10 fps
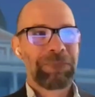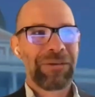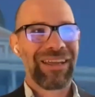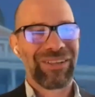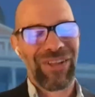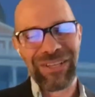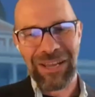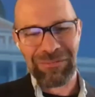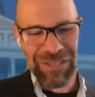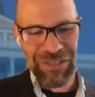And a lot of
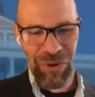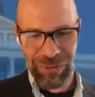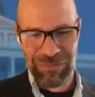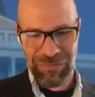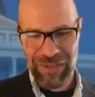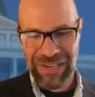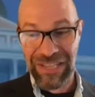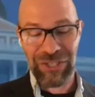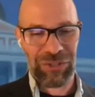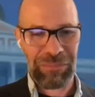times in those
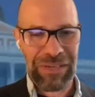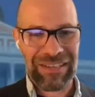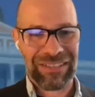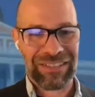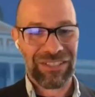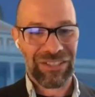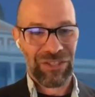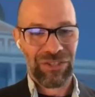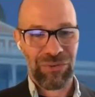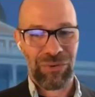initial meetings,
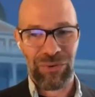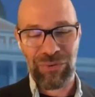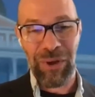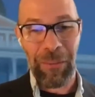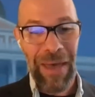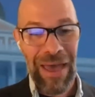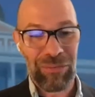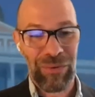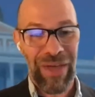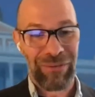you got met
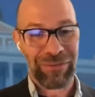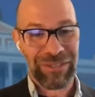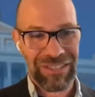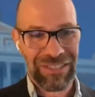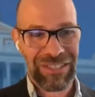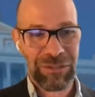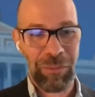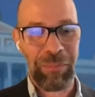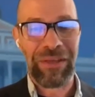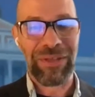with that resistance,
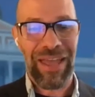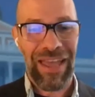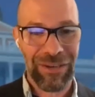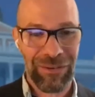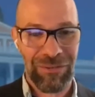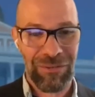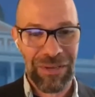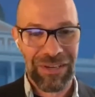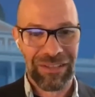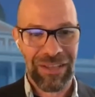but by the end of the
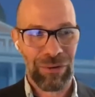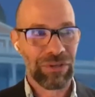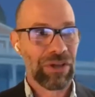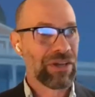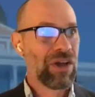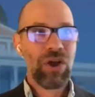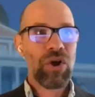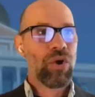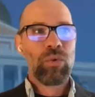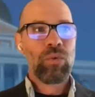meeting, they were like,
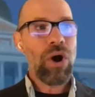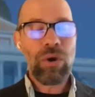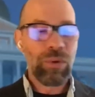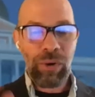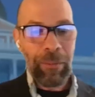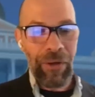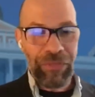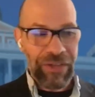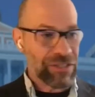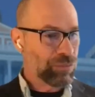"Well, what about
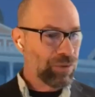this?